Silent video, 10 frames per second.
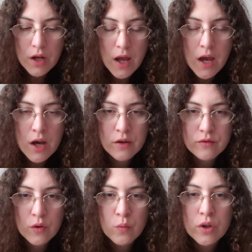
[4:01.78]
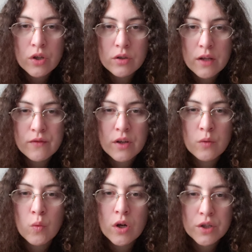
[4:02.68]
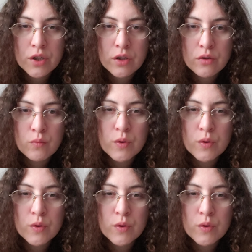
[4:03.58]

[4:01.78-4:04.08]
have real living water,